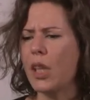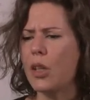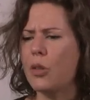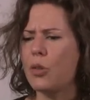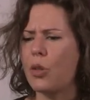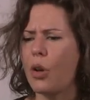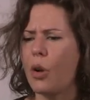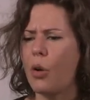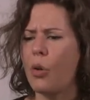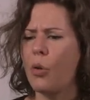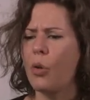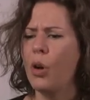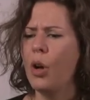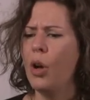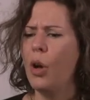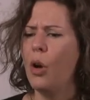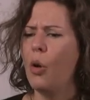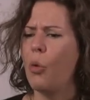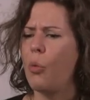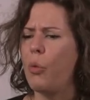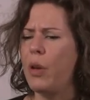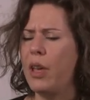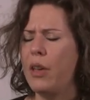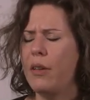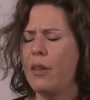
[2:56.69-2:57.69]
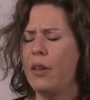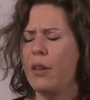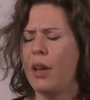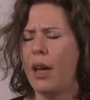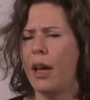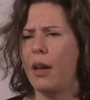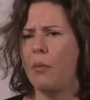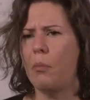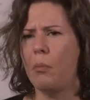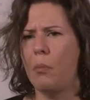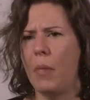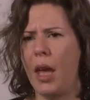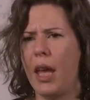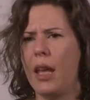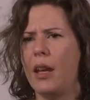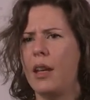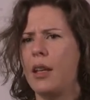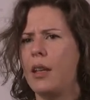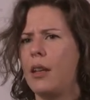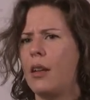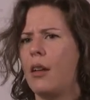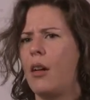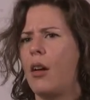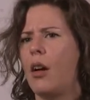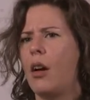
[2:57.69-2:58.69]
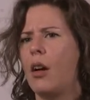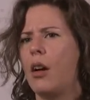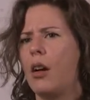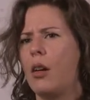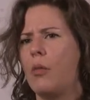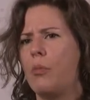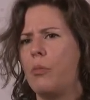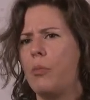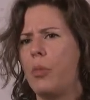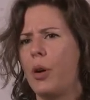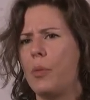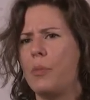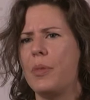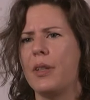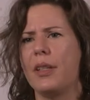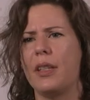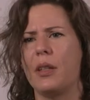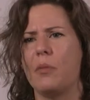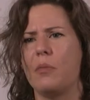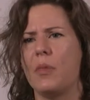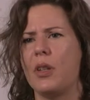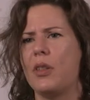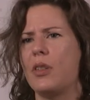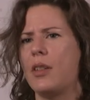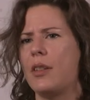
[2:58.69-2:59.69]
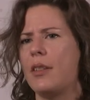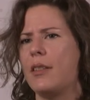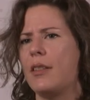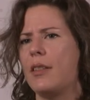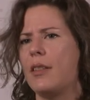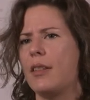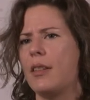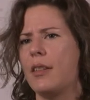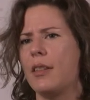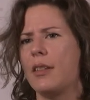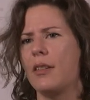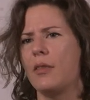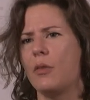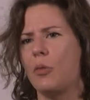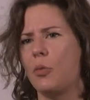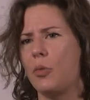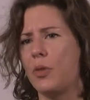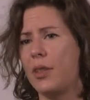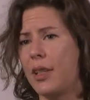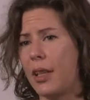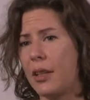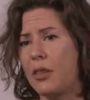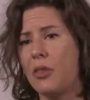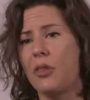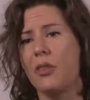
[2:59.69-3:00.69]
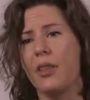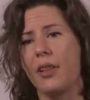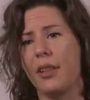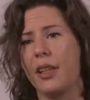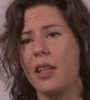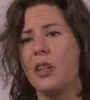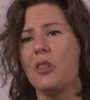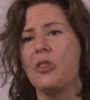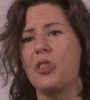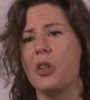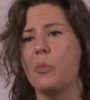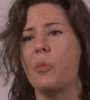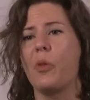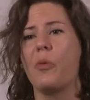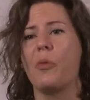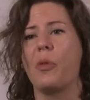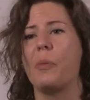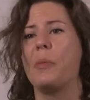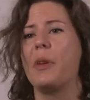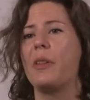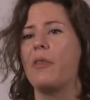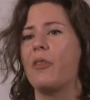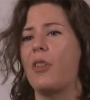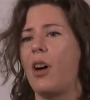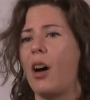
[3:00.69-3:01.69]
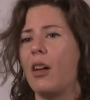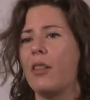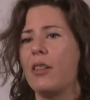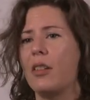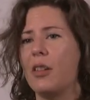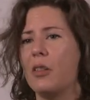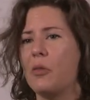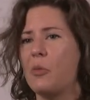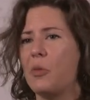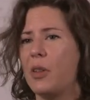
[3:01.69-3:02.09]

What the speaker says: So we made it our purpose and mission to center the leadership of women of color.